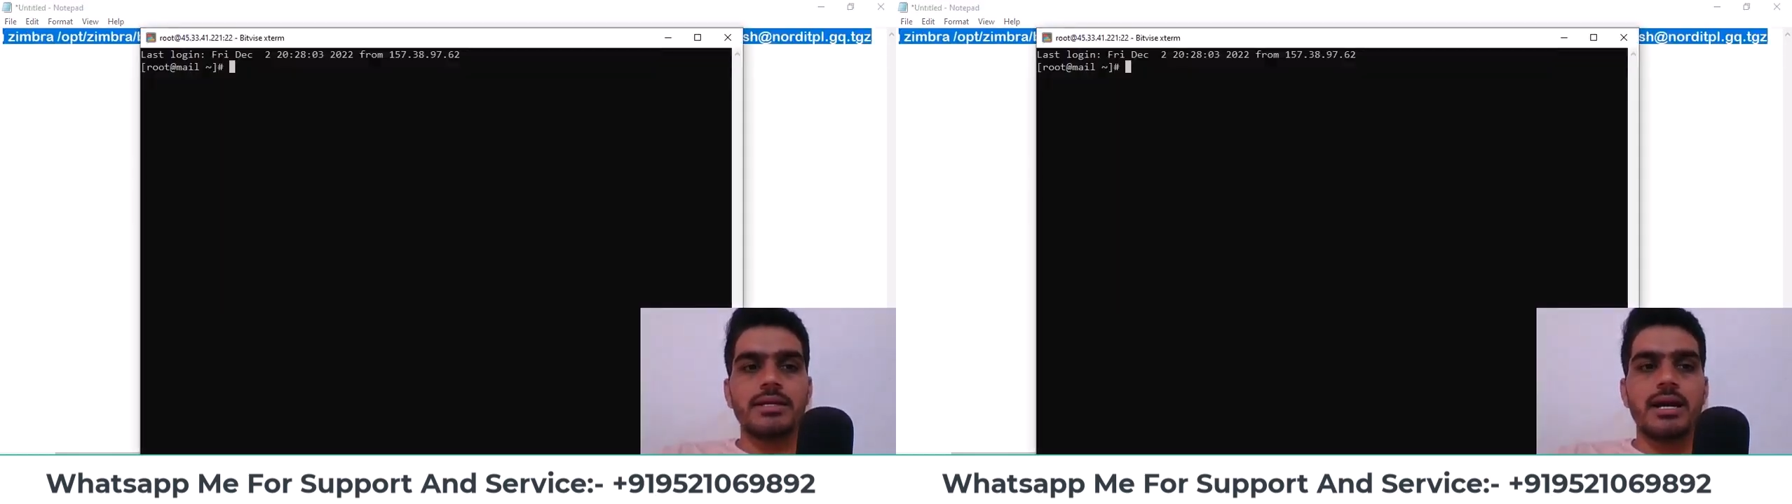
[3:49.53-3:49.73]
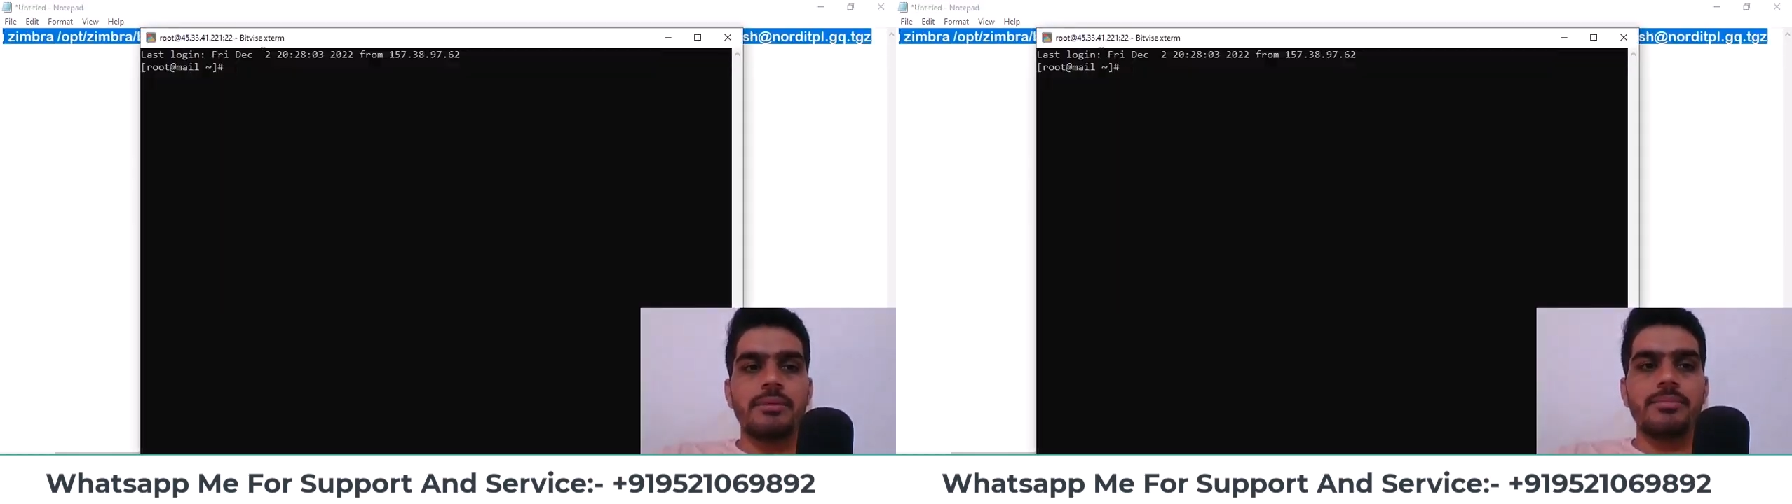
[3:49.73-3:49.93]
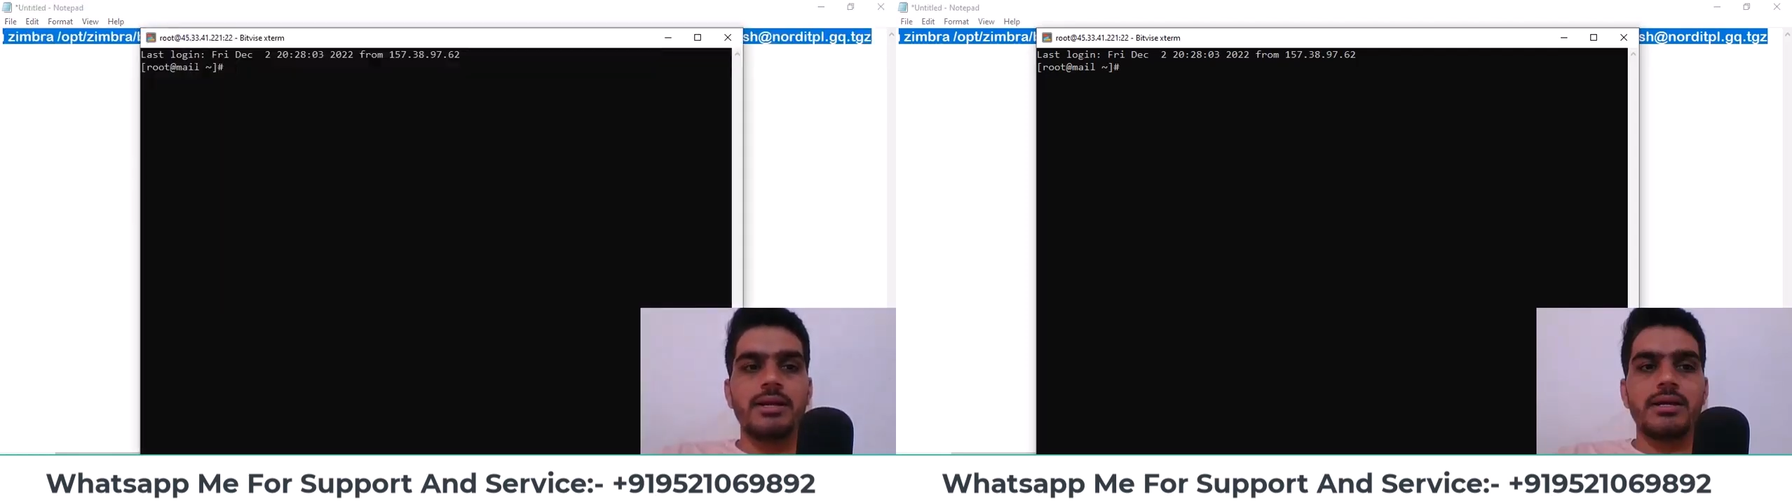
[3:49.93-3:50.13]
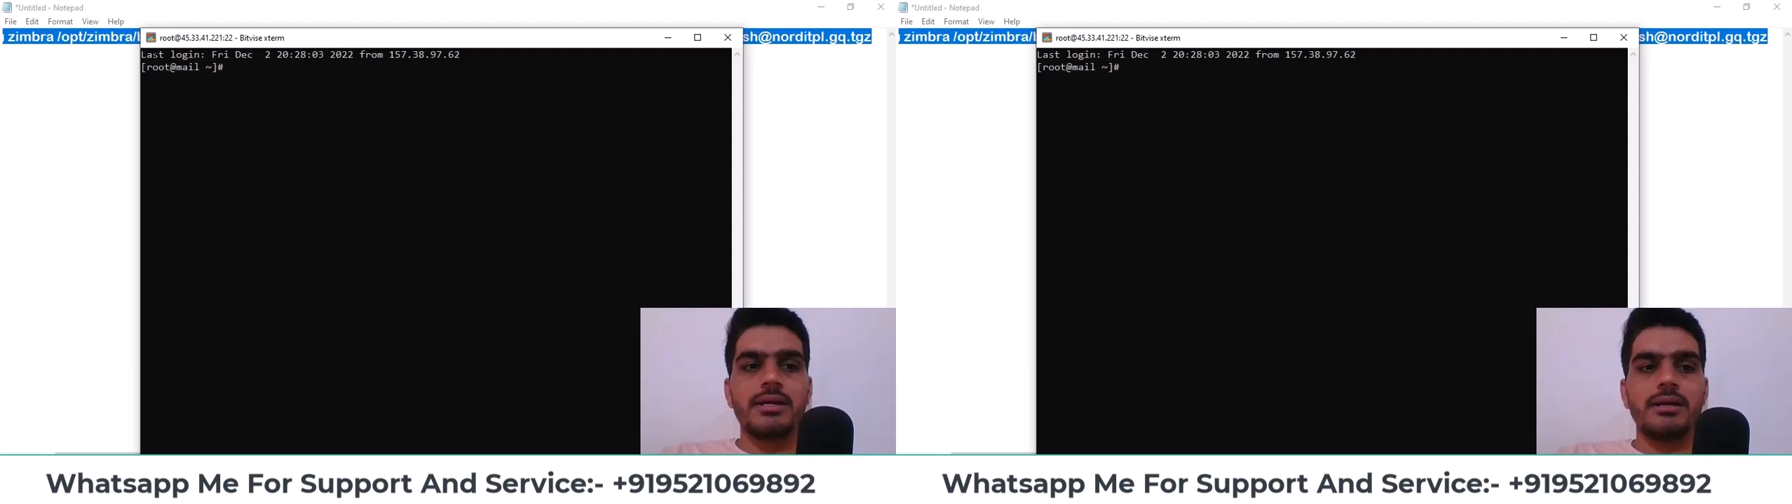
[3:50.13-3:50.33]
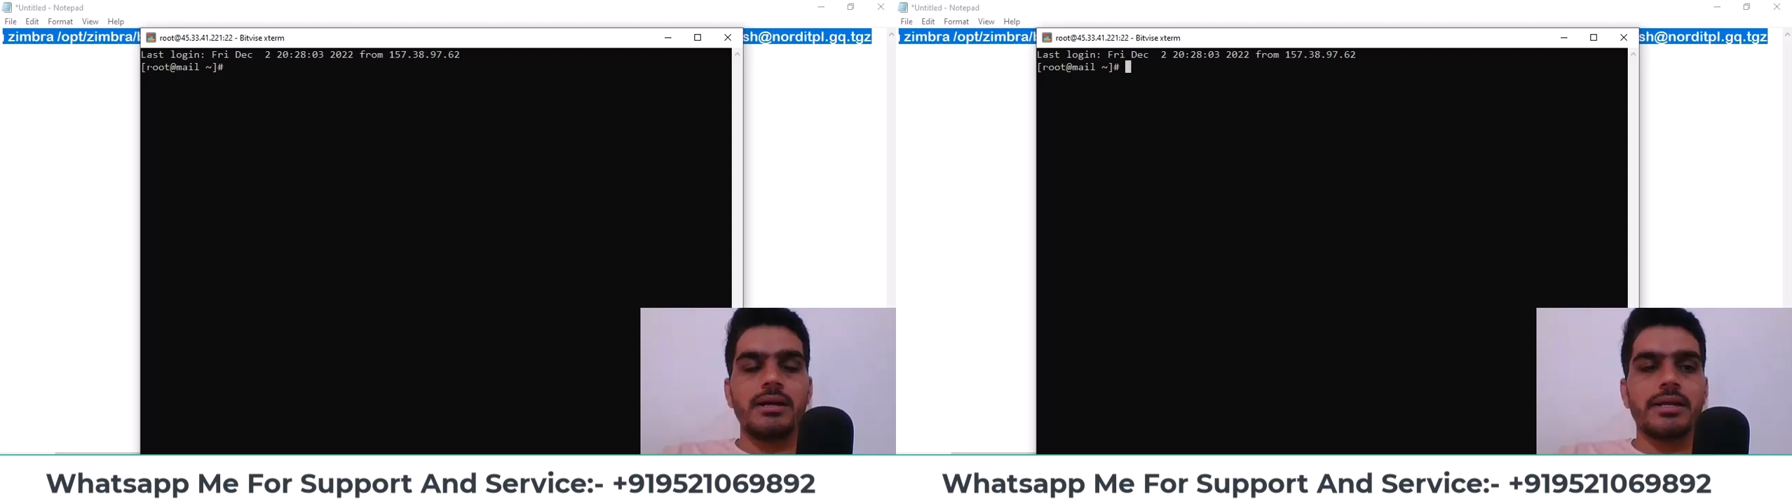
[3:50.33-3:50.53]
You have to
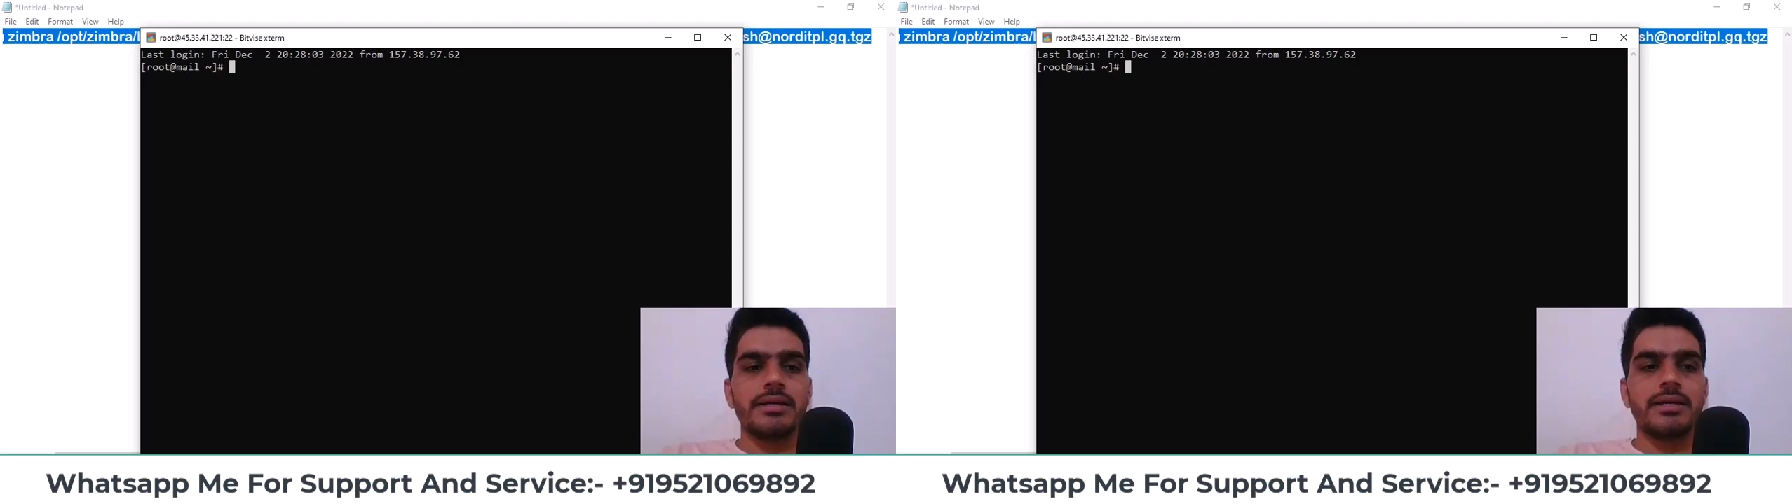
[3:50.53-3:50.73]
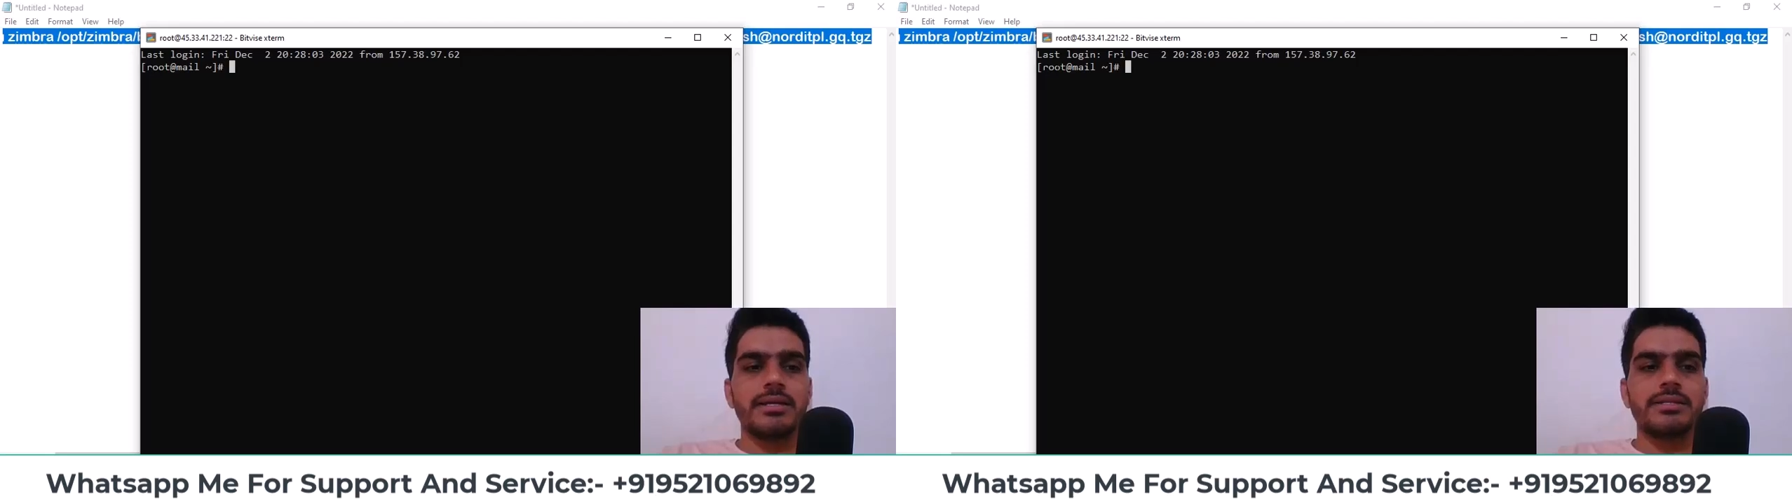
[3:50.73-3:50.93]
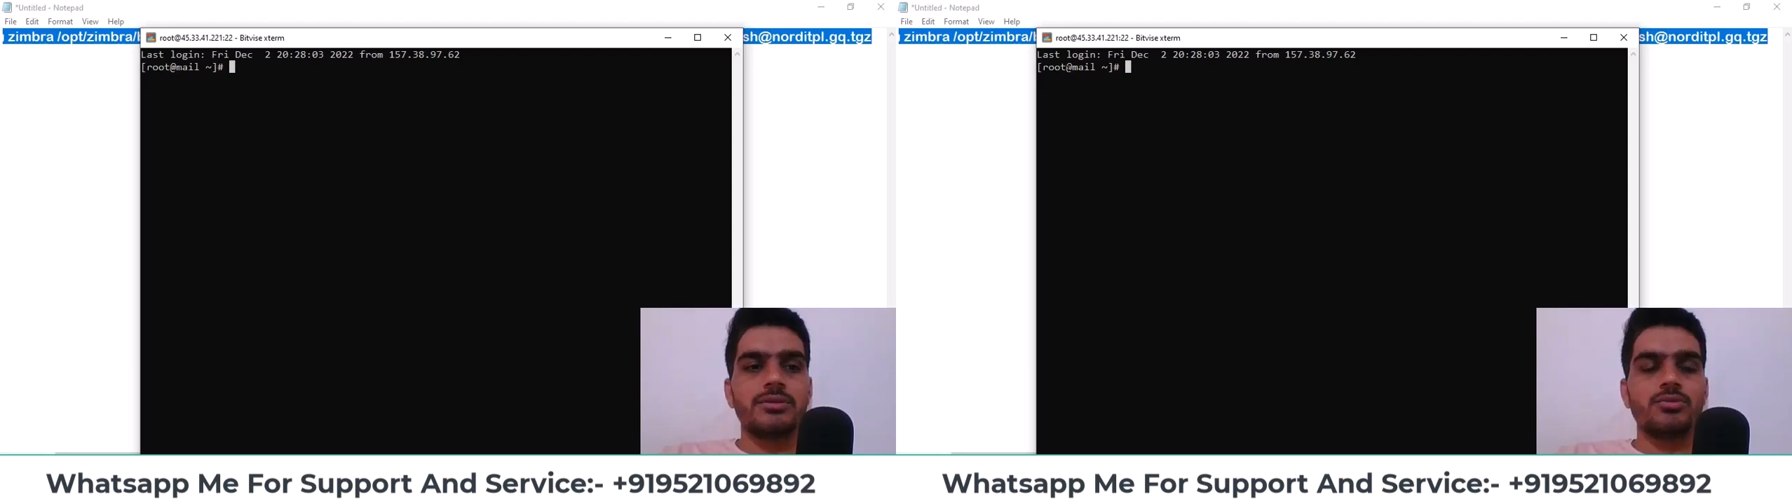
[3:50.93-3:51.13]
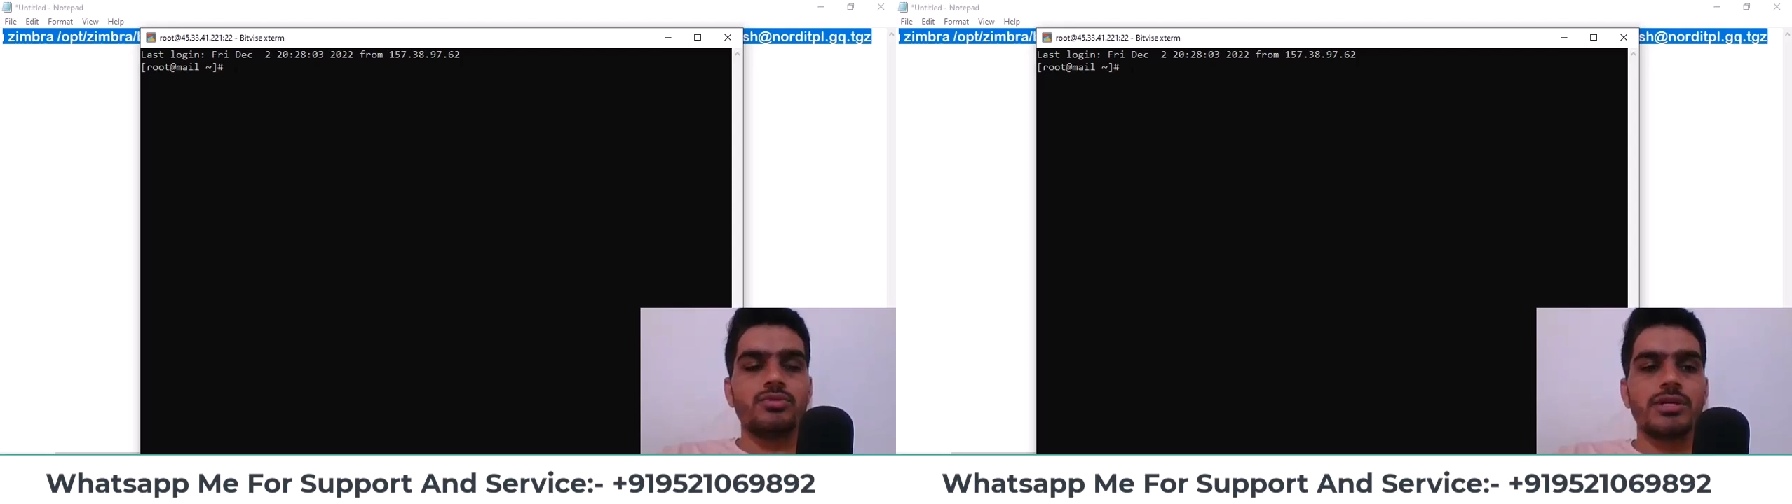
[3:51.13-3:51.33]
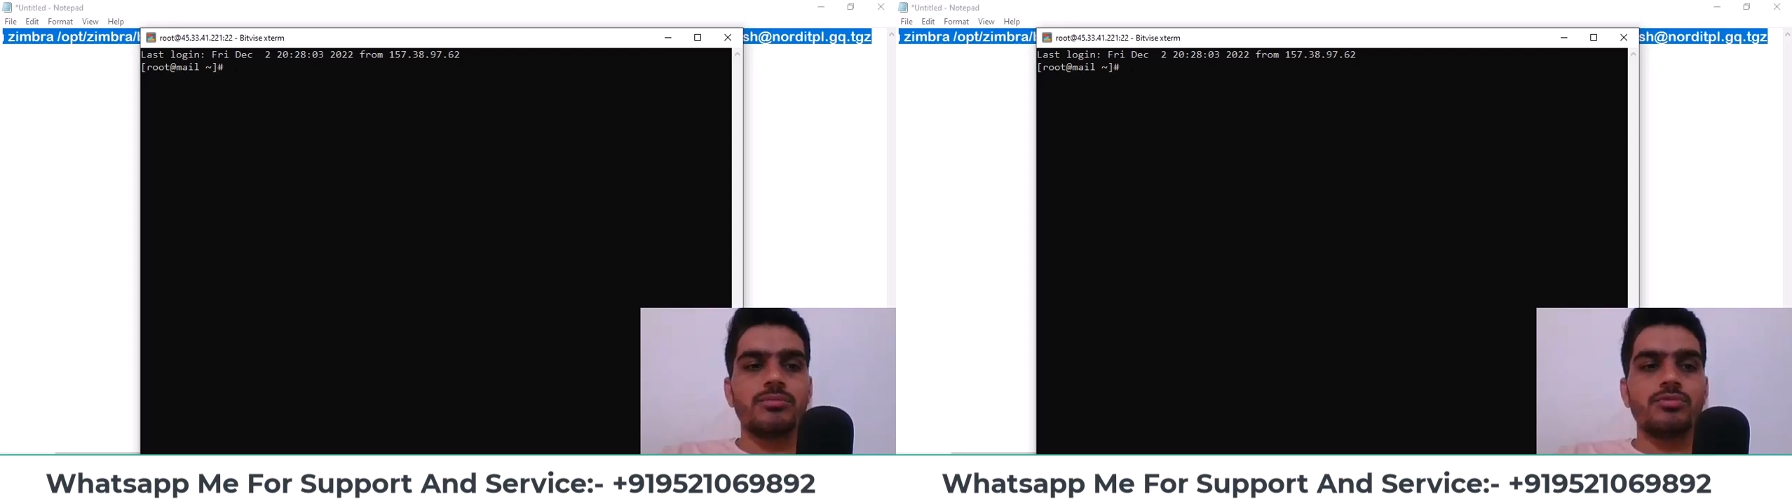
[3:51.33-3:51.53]
run this command.